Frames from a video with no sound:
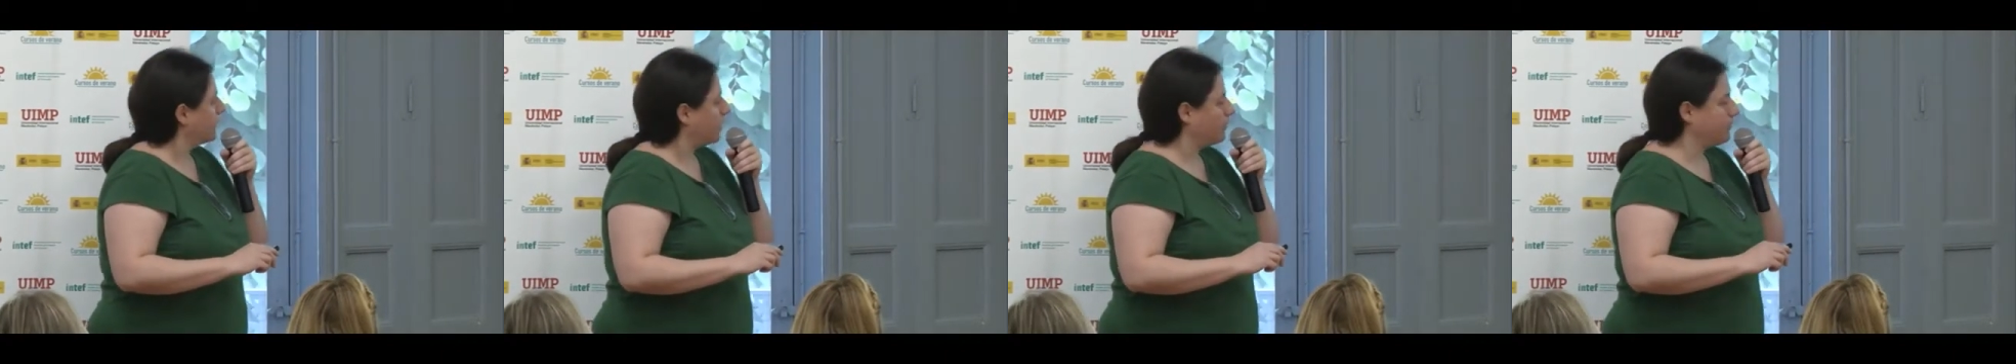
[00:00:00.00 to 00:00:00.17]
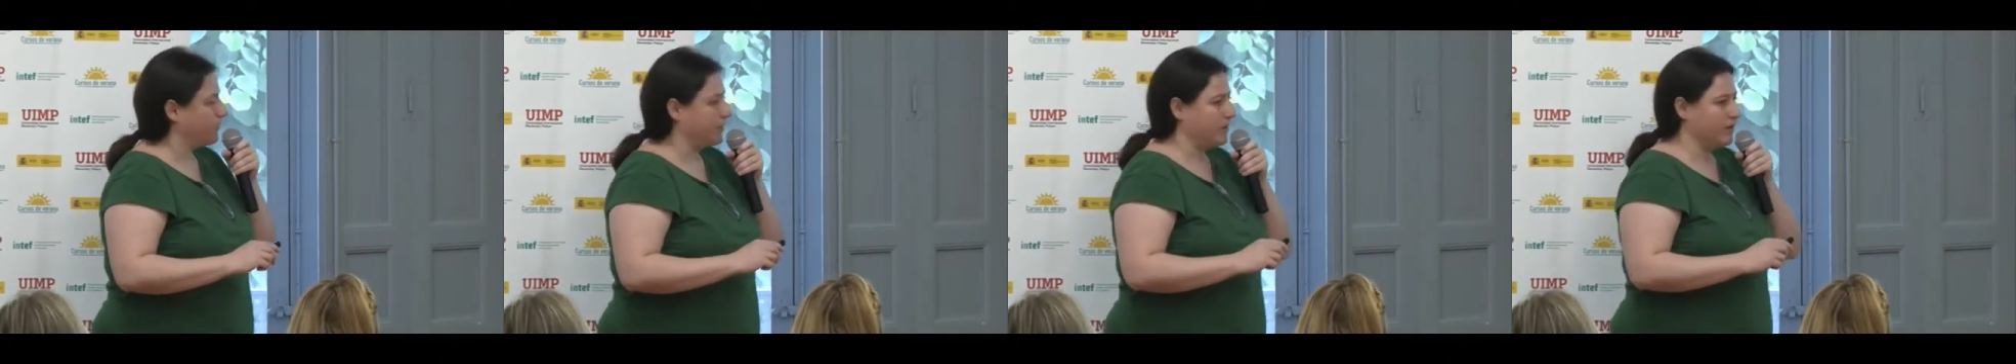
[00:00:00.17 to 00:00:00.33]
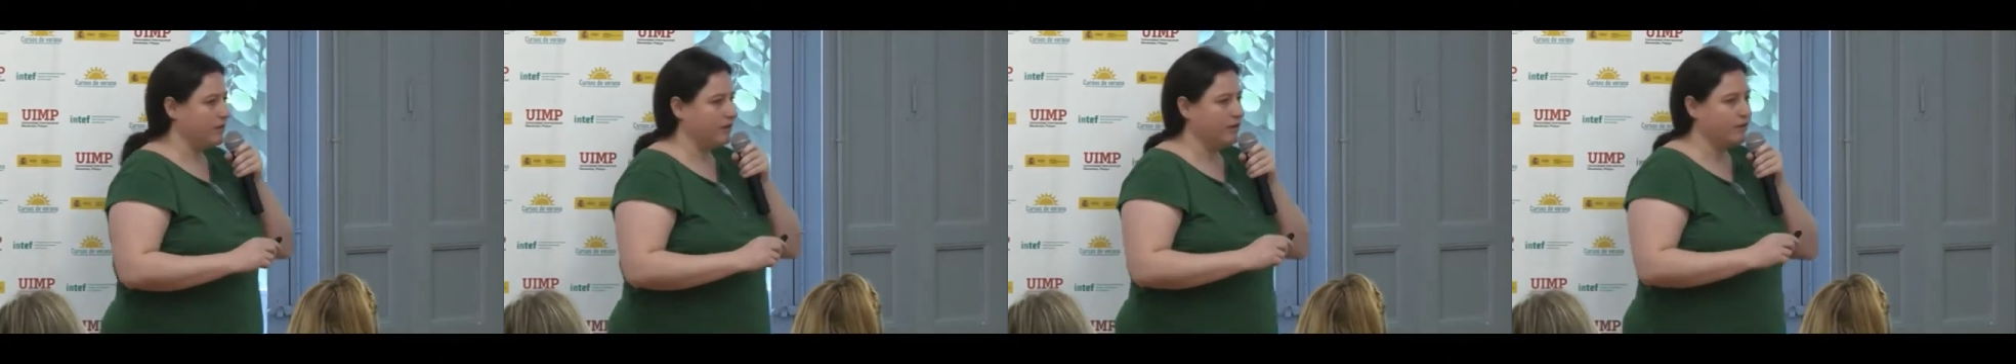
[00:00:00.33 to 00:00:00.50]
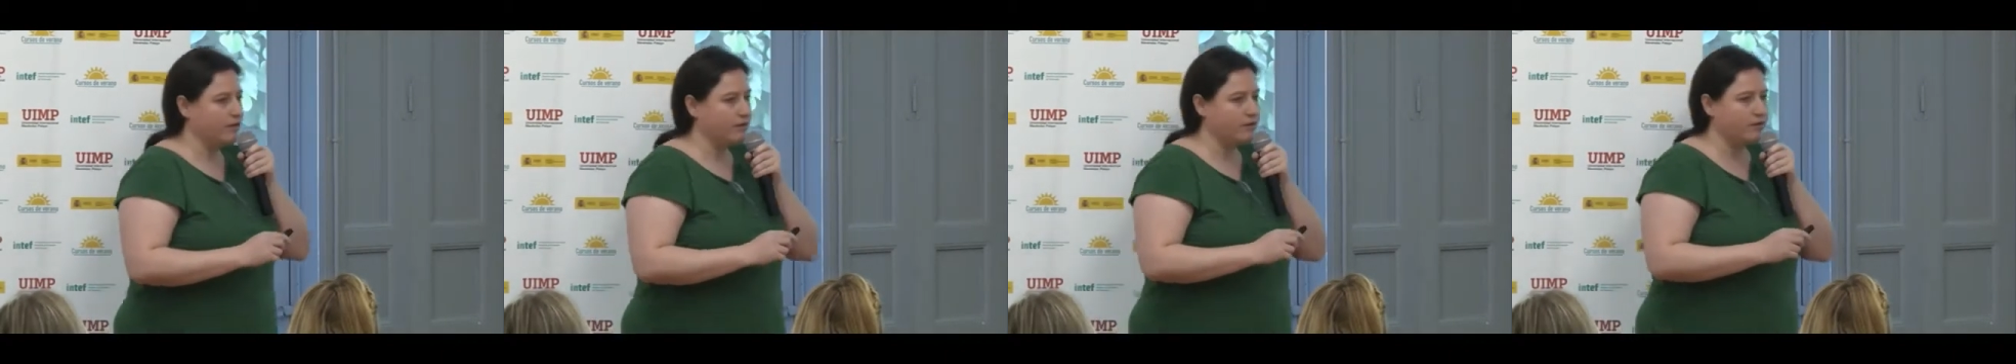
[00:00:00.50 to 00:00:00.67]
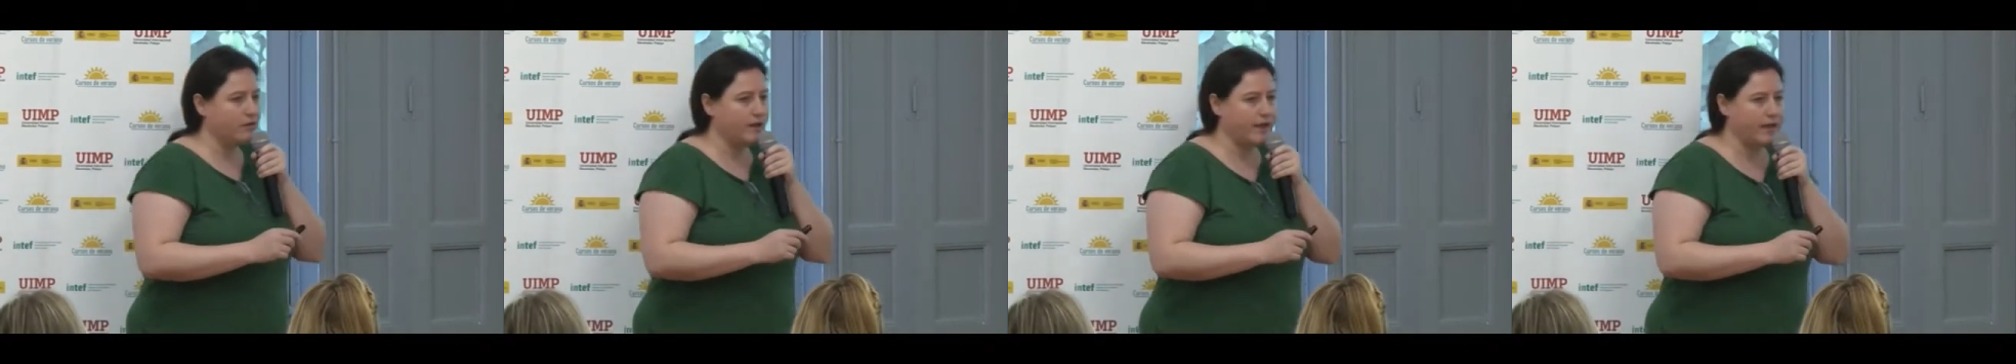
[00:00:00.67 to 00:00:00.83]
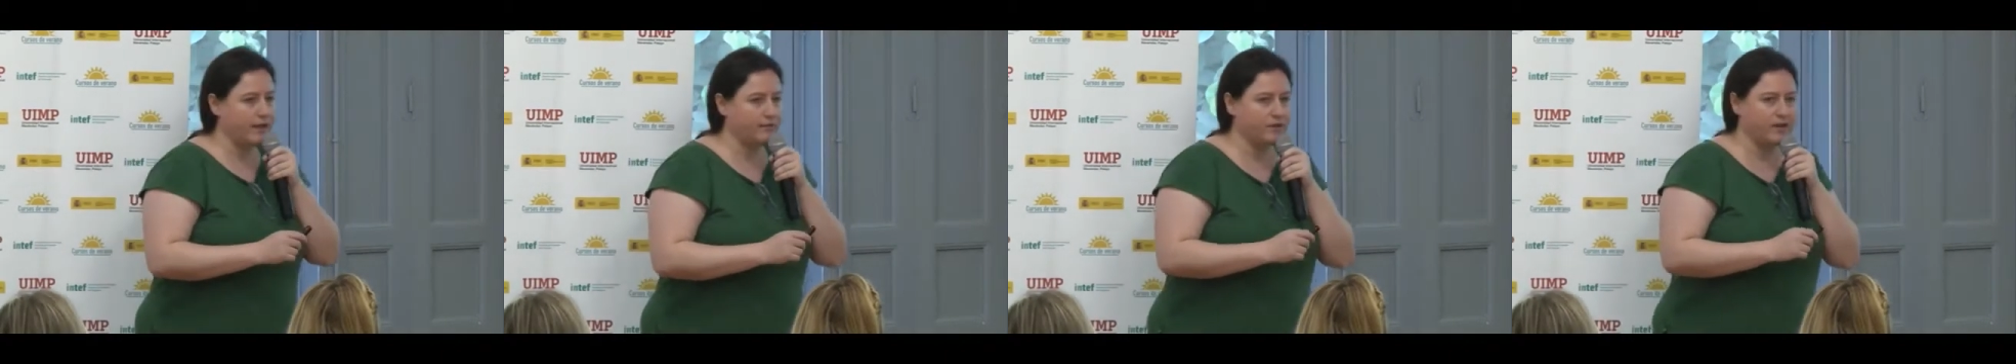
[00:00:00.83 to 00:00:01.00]
Okay, here you
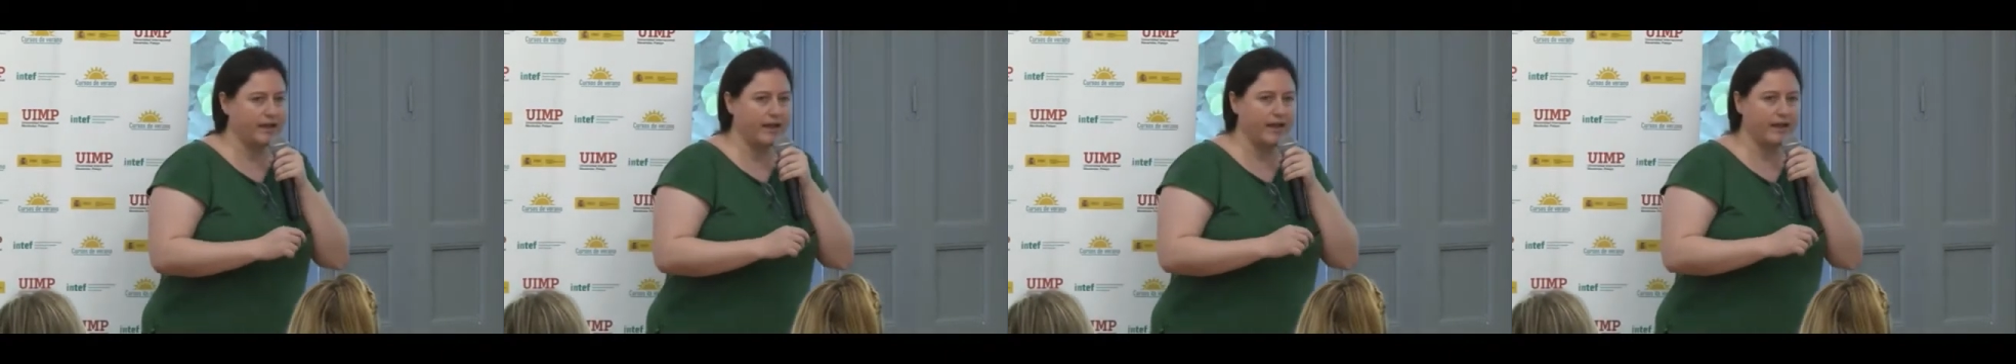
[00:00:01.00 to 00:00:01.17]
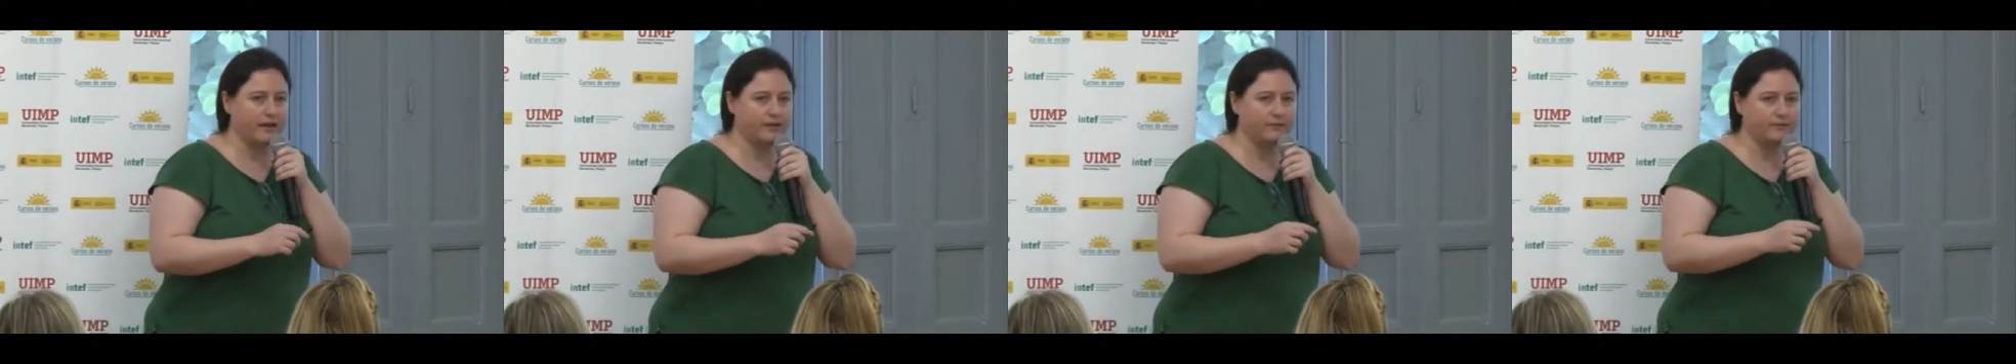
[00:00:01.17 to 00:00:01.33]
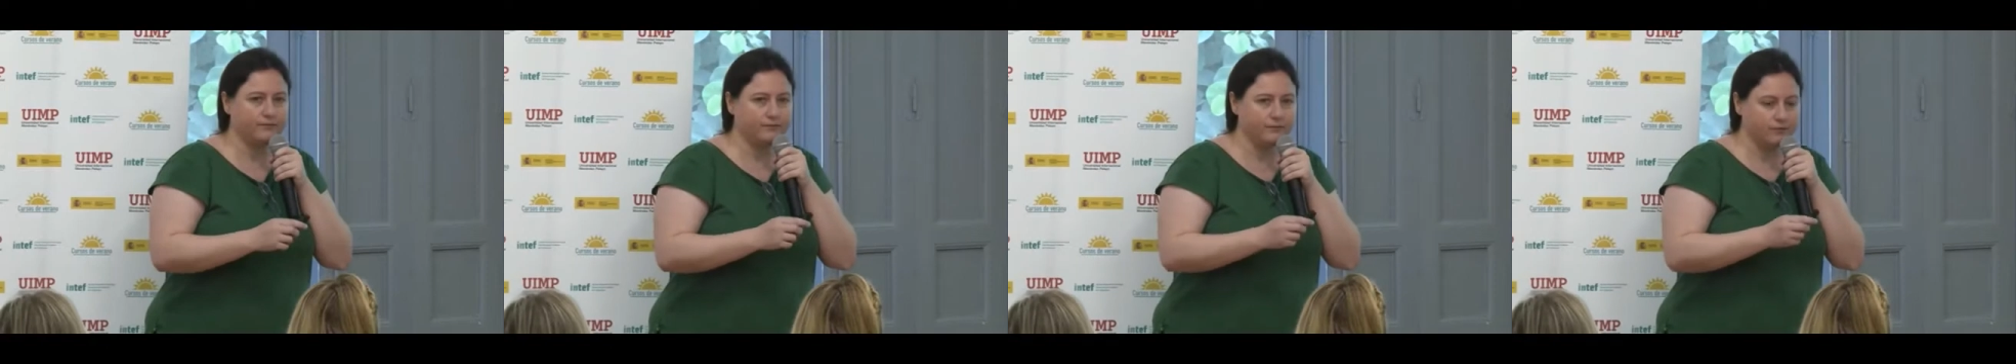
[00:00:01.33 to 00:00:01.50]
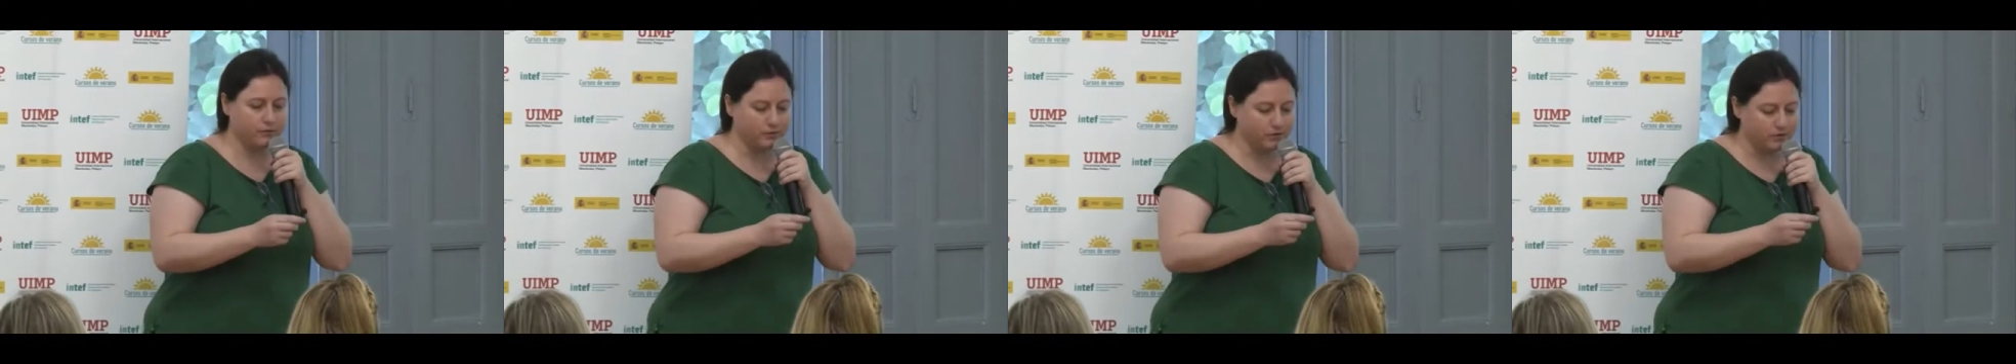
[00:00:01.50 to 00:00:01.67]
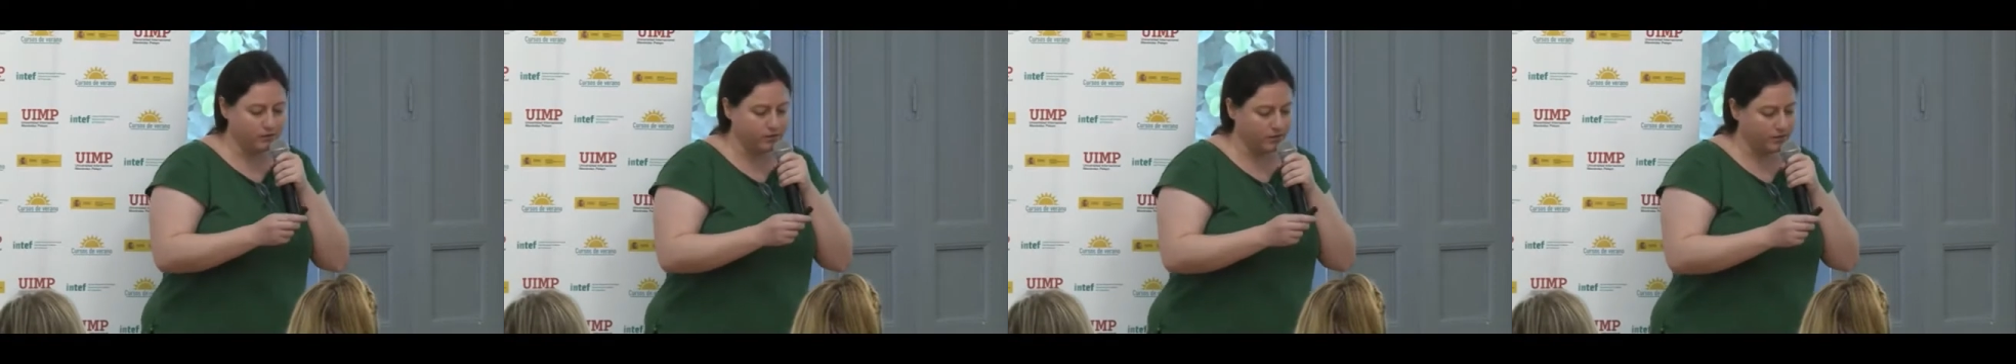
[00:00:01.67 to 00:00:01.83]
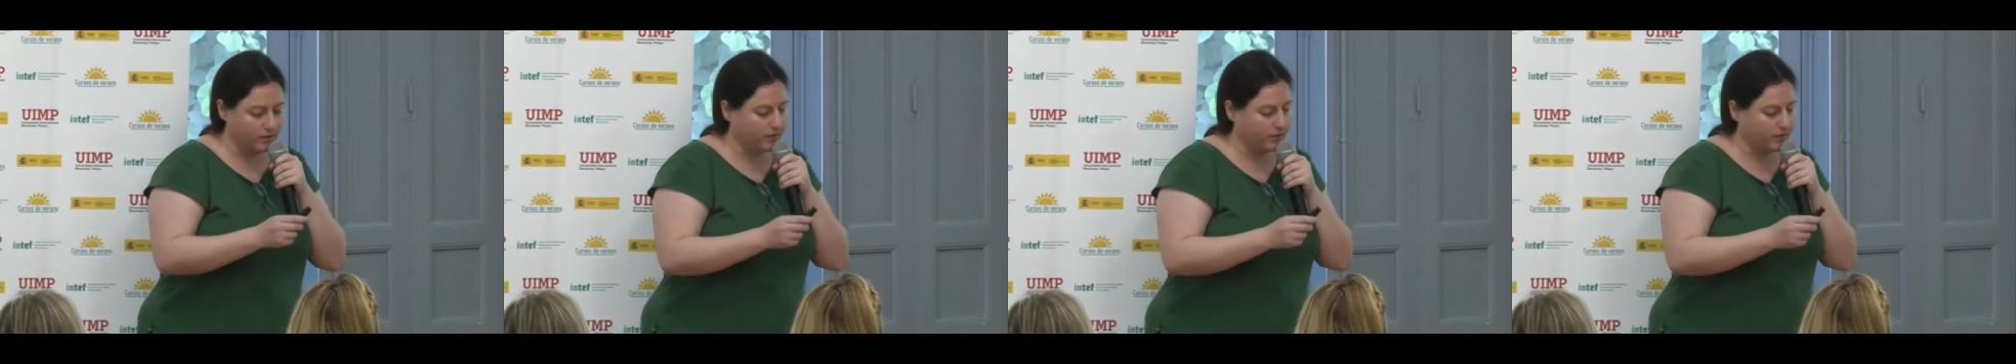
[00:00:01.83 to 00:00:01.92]
have a handful